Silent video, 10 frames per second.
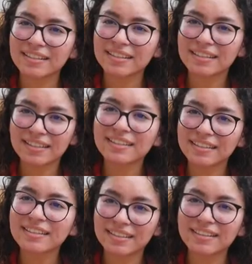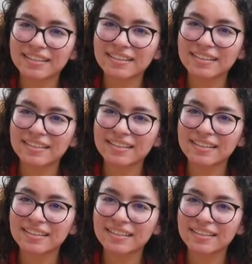interviews with
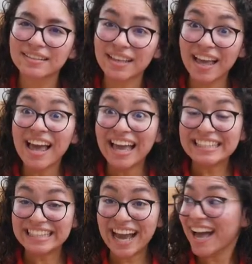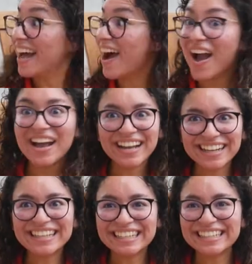Monse, she told me all about her love for the
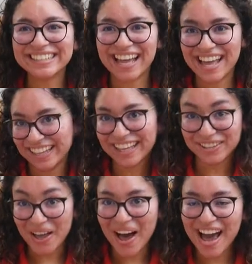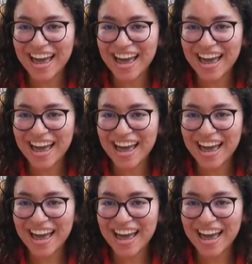theater program here at SMU,